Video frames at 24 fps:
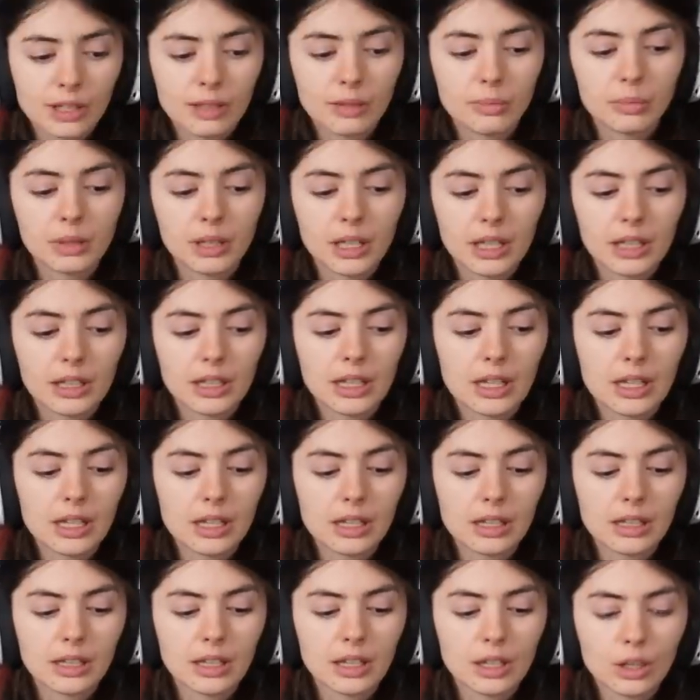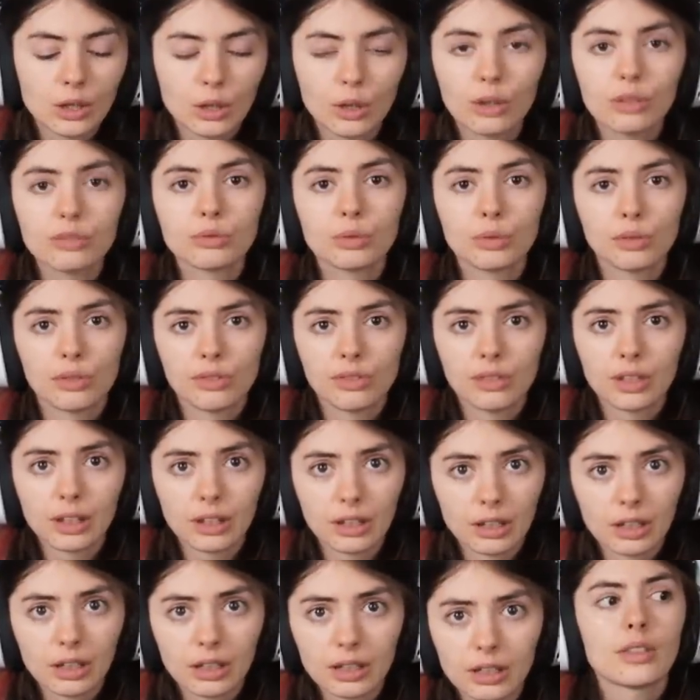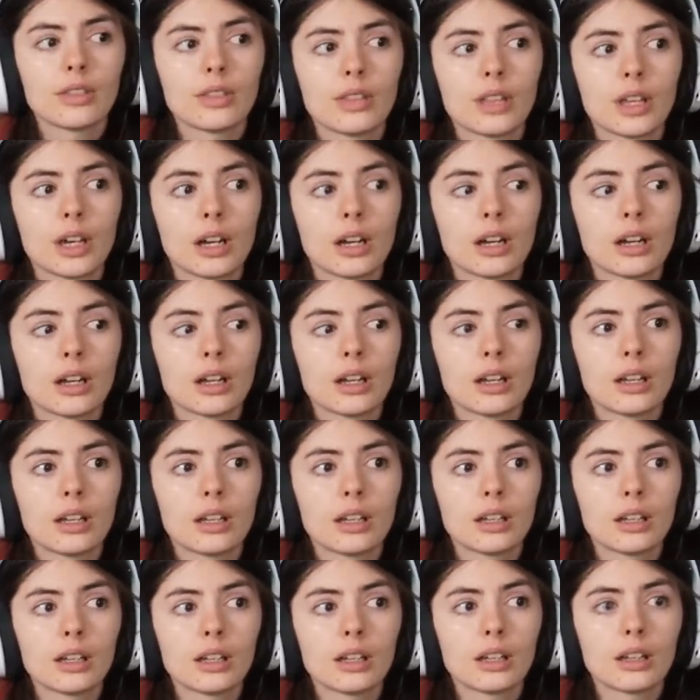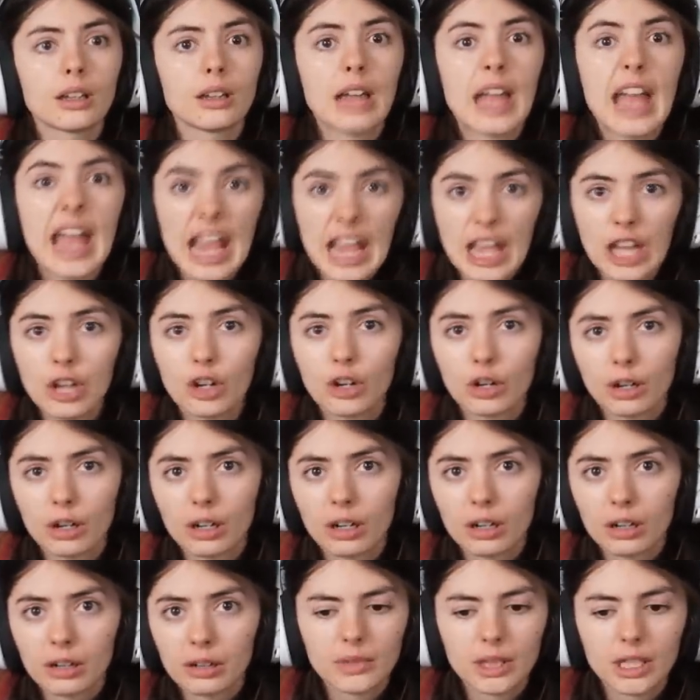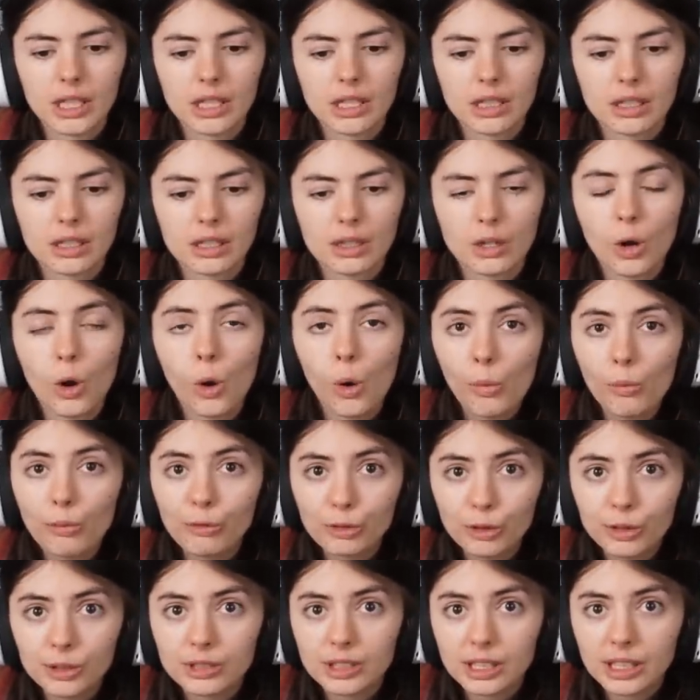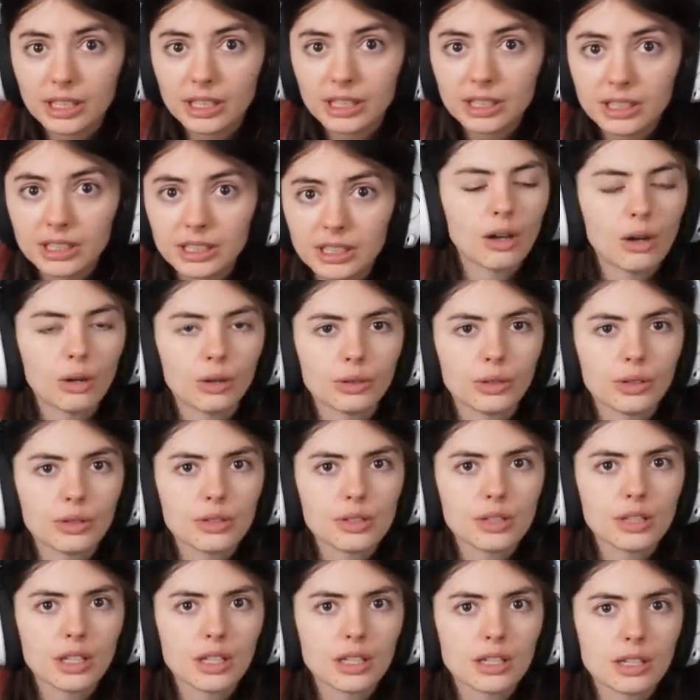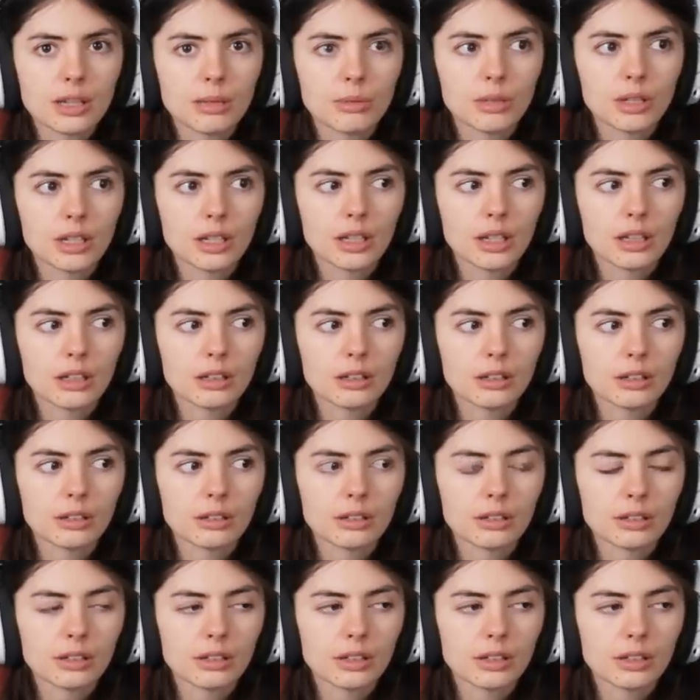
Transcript: completely engulfed with fear, the anger, the hopefulness, all those things coming together,